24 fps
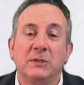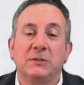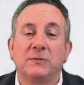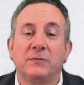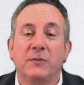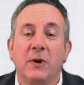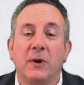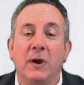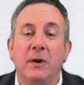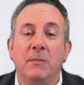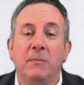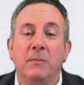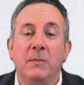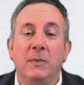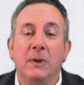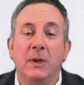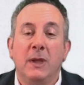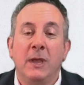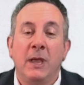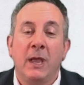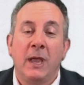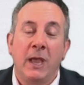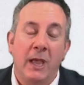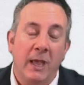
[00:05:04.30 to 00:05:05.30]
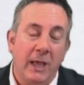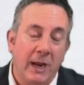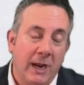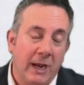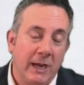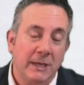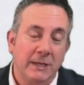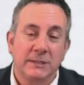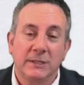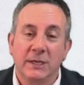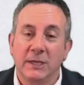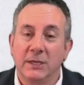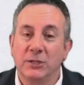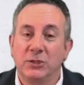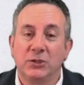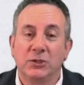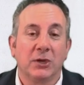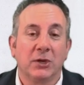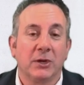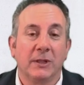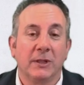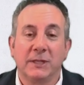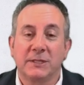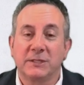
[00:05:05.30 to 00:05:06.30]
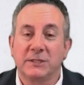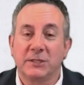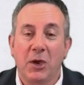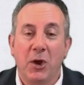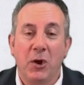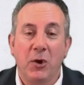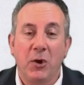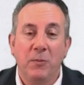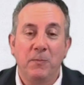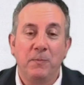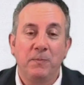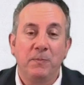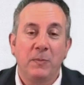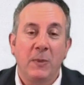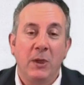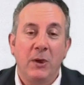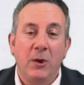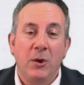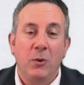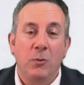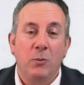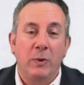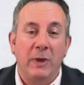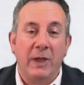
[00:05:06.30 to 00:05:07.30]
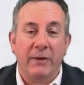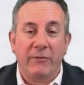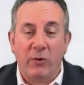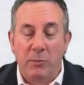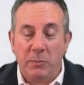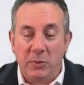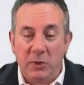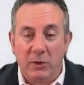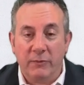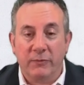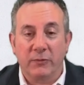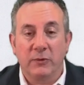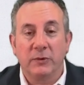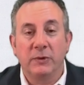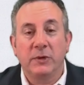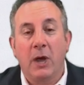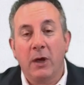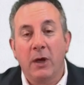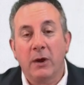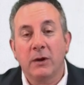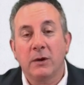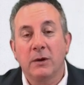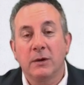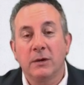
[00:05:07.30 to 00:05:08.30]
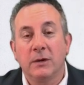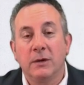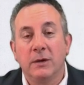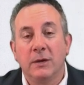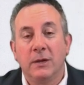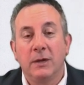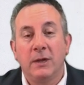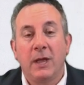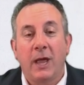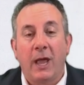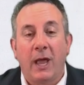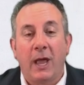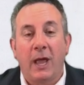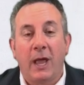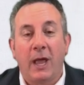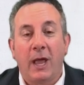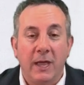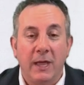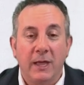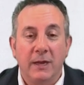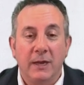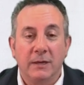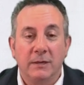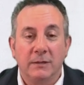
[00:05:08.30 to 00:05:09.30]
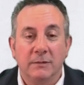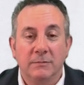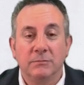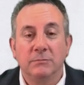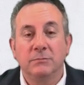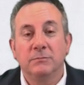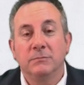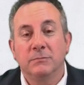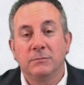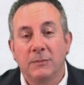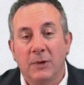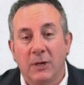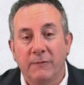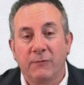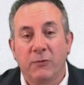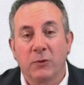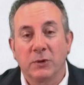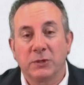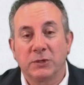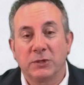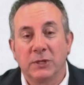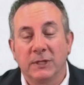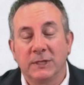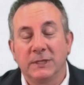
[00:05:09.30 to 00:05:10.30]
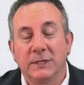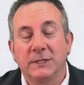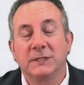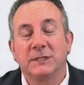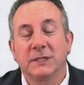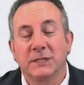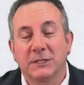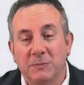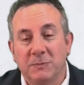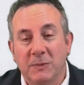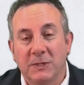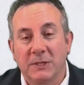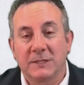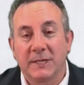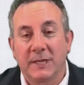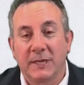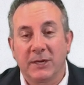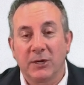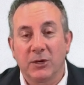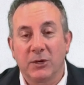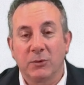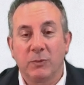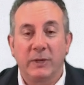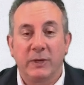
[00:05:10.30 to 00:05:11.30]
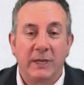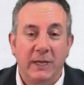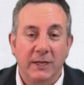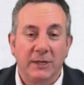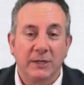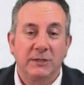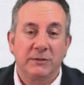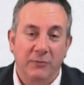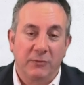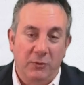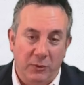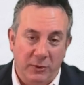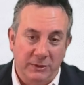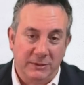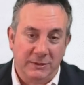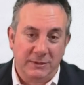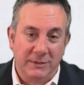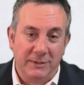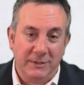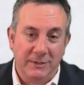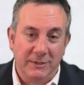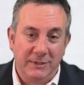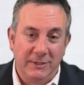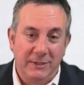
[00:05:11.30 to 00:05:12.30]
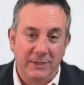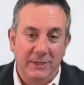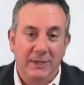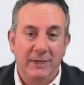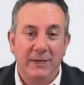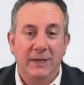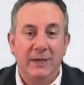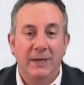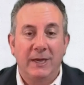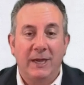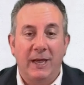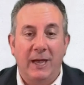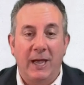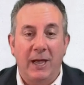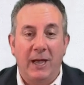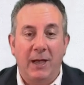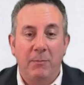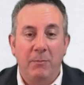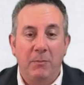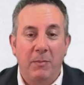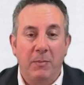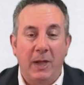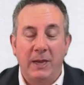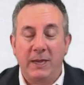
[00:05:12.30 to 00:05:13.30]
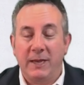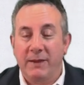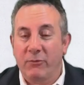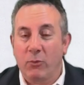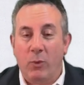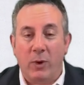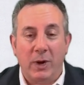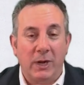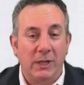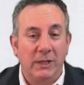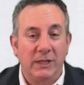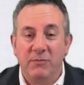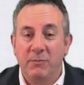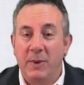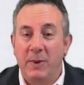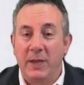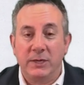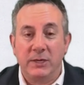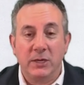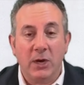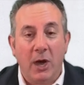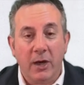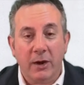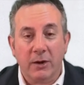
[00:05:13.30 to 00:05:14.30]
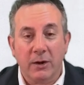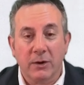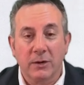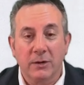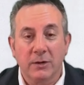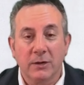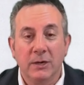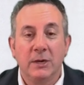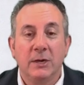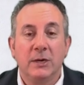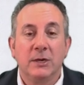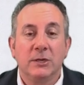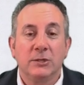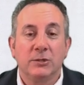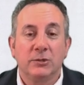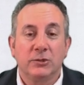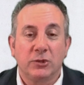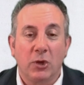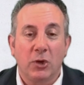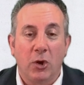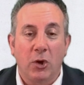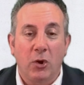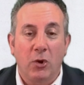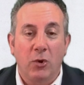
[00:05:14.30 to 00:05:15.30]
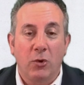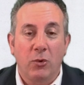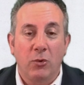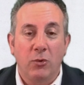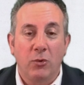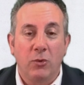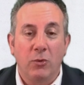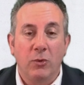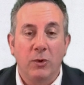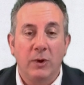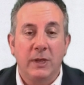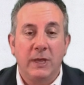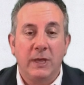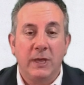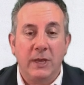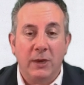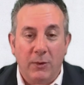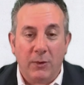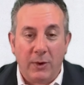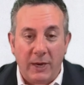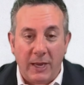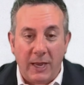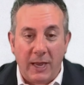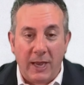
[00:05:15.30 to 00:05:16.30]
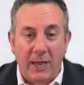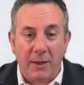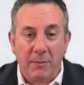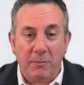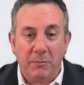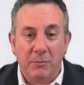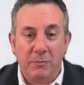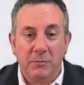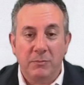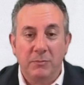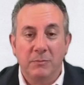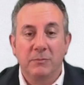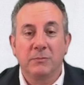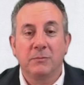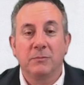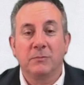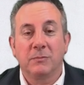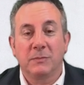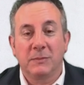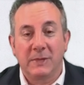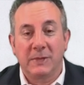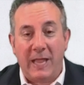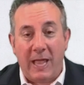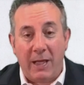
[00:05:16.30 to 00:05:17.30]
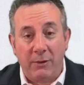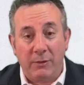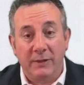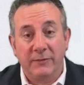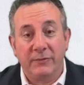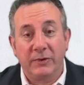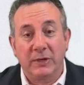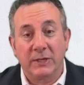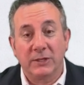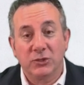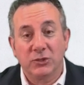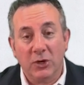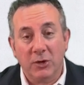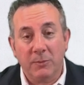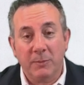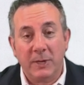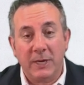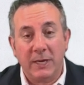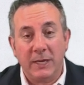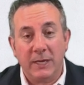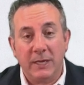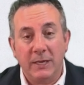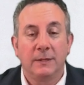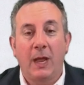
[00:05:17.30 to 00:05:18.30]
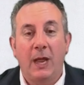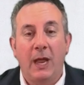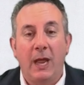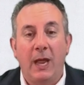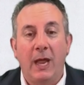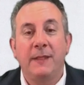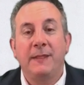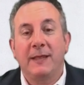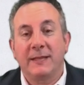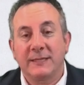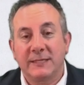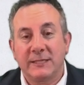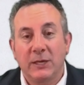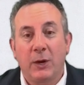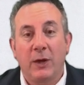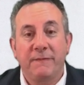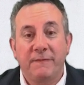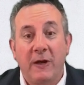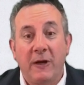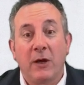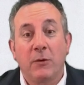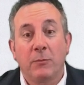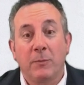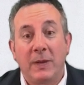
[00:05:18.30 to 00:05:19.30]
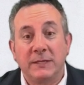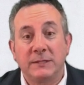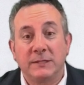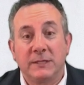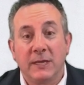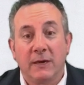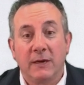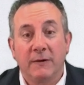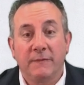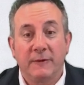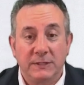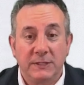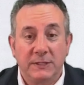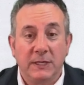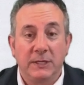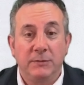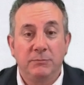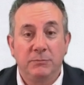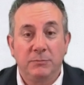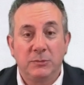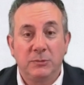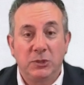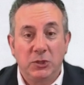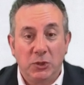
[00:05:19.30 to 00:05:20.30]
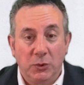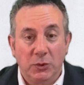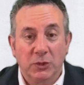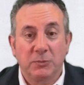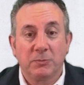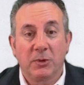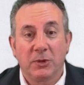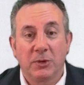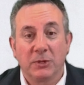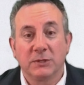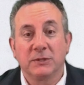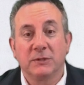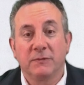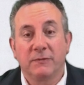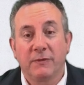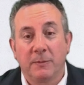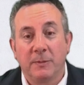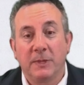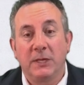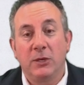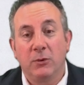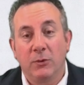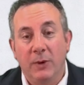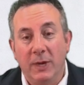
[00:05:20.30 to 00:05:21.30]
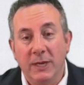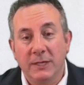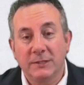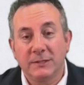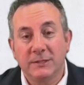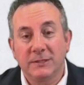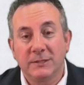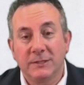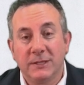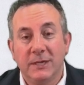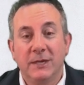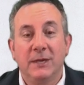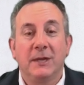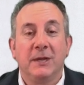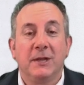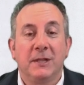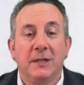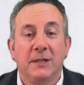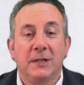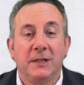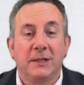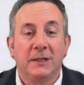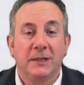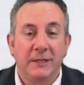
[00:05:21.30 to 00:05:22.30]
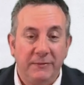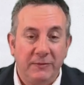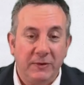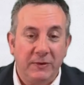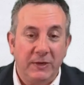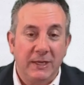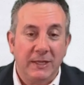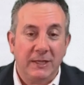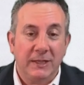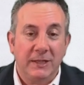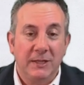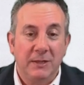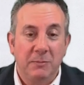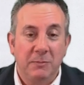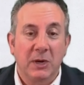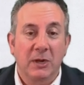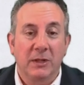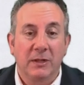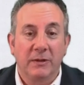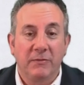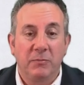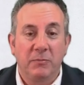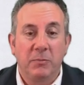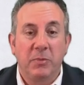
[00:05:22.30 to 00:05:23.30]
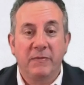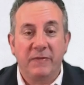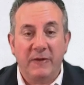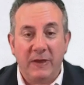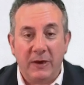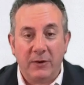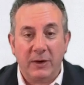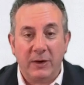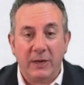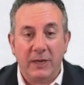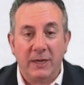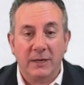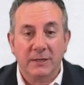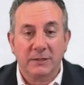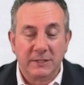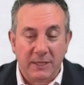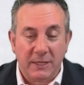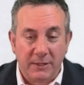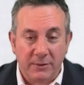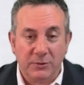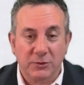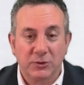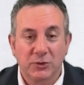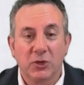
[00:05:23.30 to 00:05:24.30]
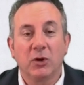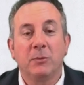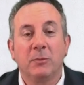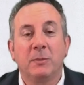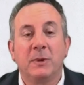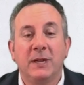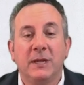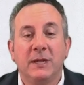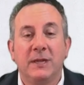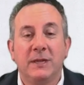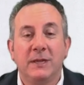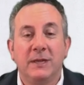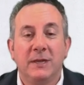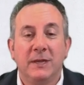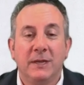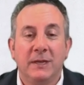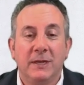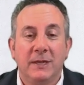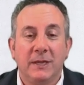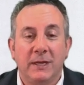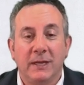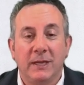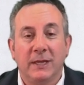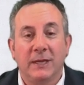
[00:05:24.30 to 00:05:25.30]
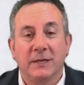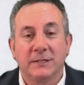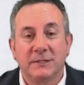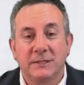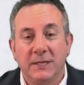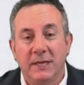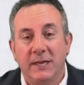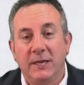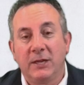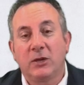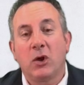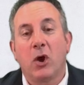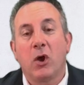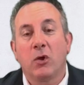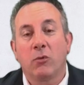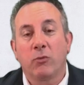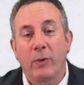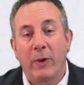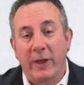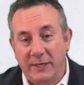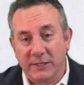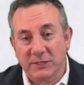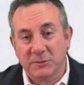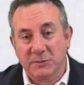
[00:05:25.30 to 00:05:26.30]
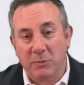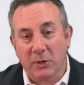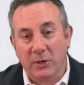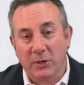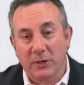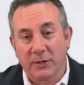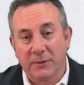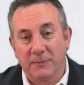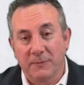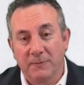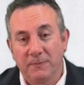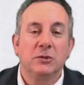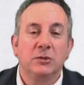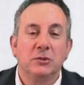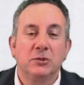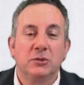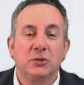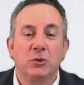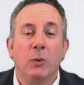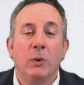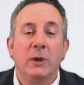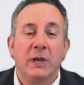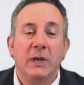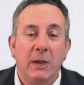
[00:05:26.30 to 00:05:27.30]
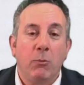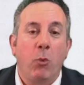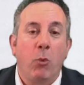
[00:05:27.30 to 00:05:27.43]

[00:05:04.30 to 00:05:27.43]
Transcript: from. And I said, sure, let's go. We have our beautiful daughter. And then, unfortunately, six months later, we get divorced. Um, I never want to leave my daughter. So here I am now living in Germany. And that's how I found myself as a Jewish person from the US living in the middle of Bavaria, southern Germany, in a city called Regensburg. So one day I'm